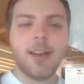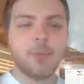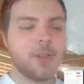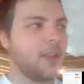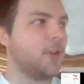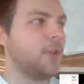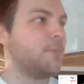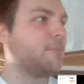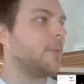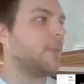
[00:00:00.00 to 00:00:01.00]
Oh, yeah,
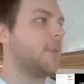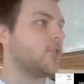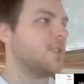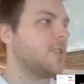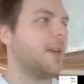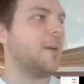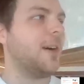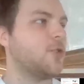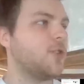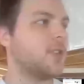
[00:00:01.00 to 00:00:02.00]
we'll give you a
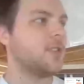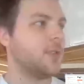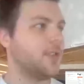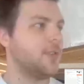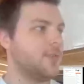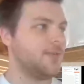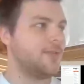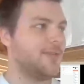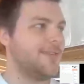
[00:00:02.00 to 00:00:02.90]
Marcin's PayPal address as well.